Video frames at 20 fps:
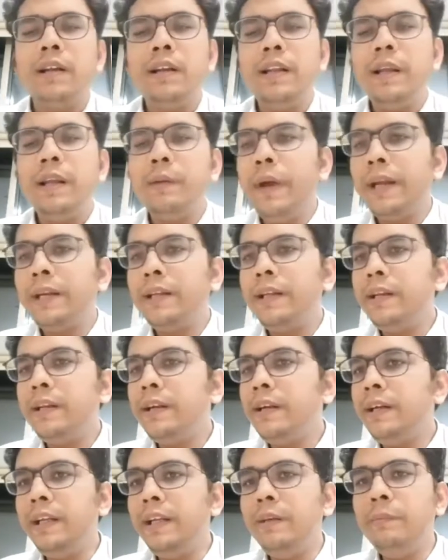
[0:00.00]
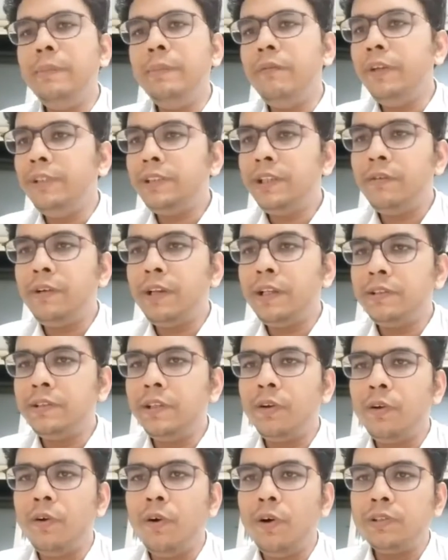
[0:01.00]
like bacterial TB, whichever is
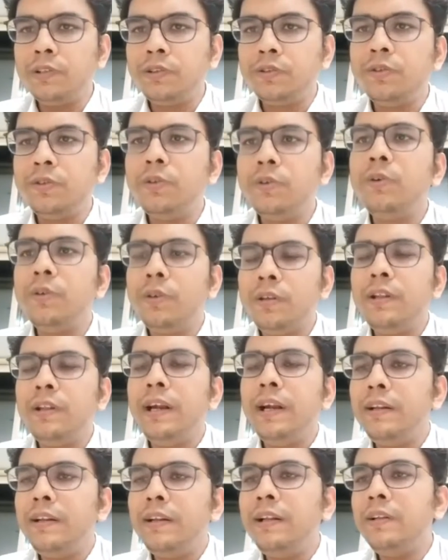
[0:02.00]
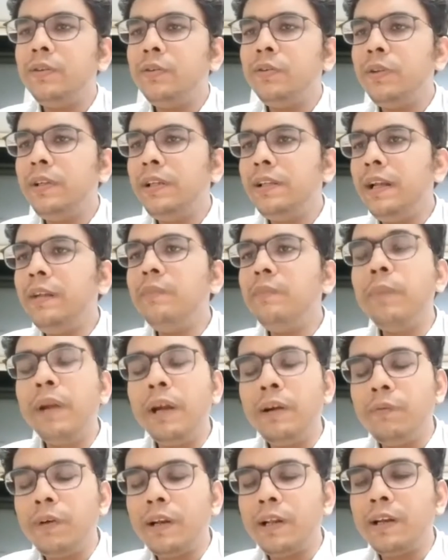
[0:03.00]
the cause. And
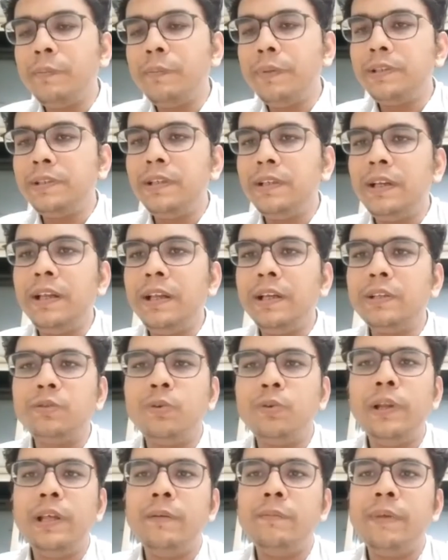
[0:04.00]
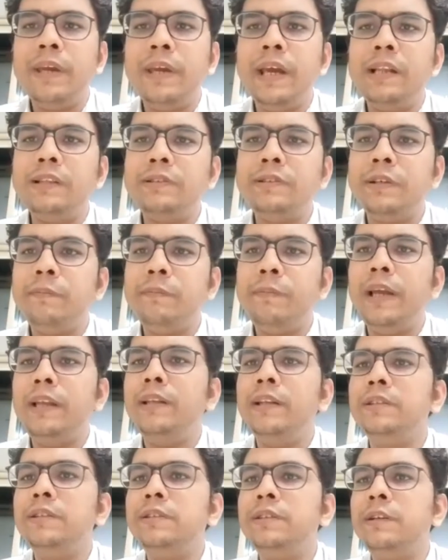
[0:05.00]
blood workup is done, like sodium, calcium,
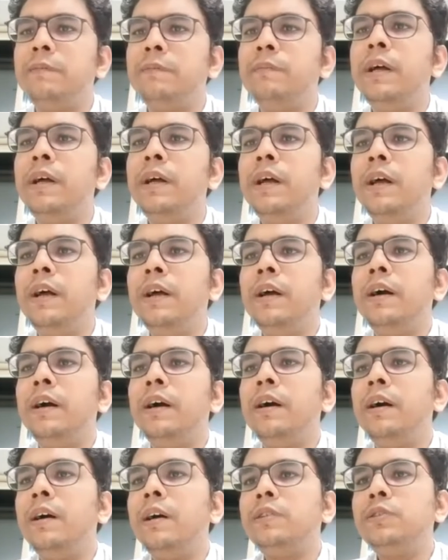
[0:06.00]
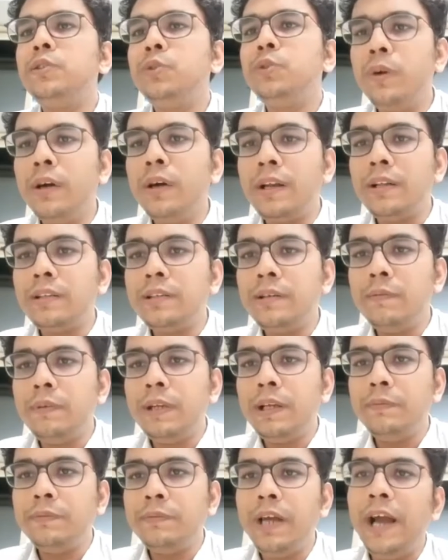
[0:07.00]
magnesium, sugar.
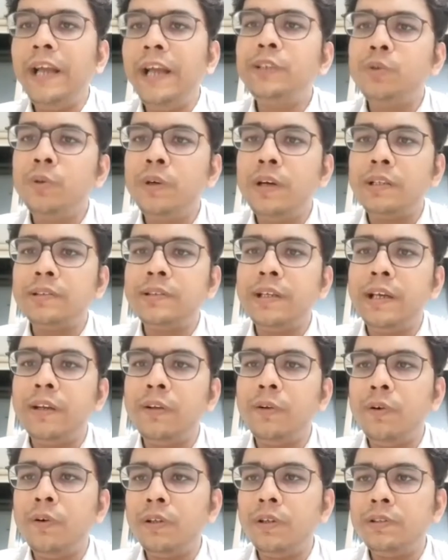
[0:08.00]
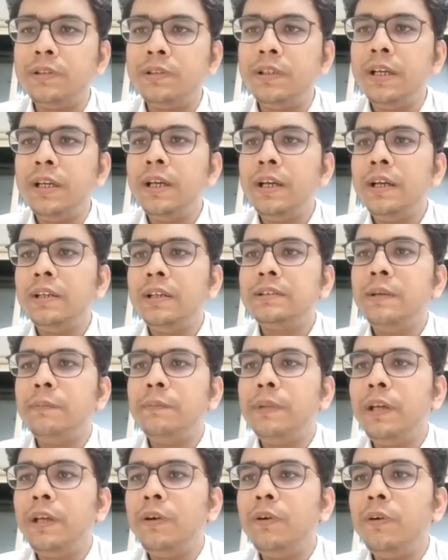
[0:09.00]
Sometimes high sugars can cause
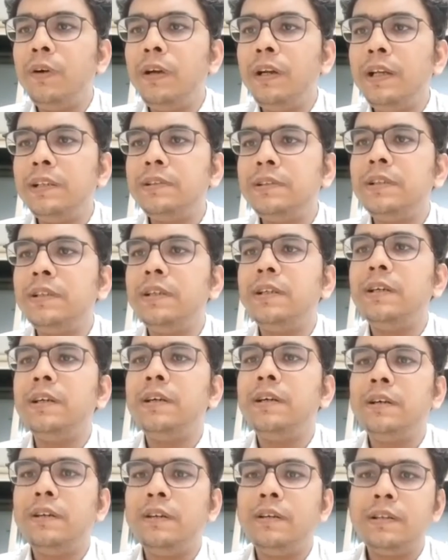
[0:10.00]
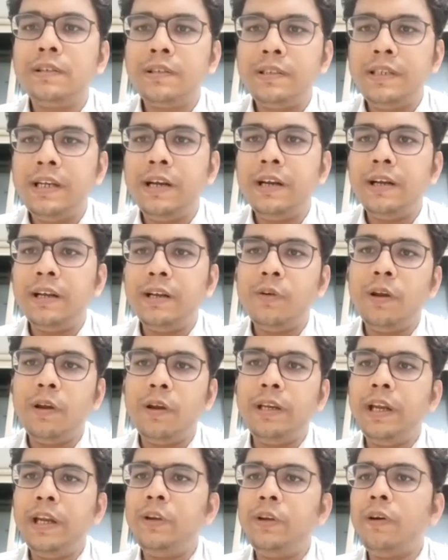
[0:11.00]
something called as
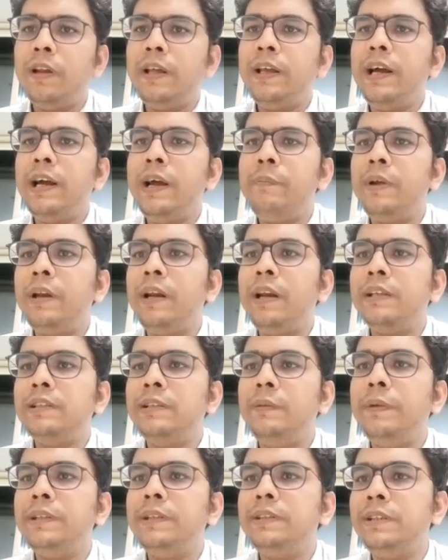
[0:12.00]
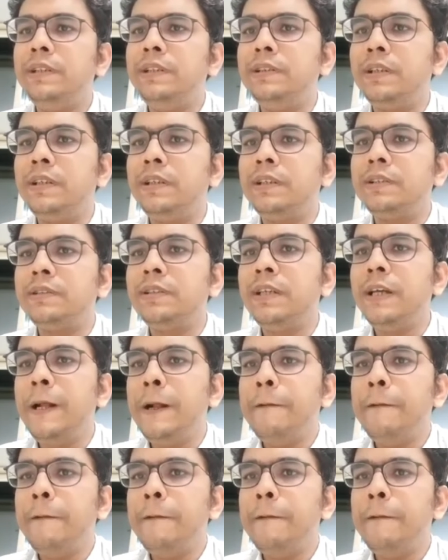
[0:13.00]
non-ketotic hyperglycemic seizures.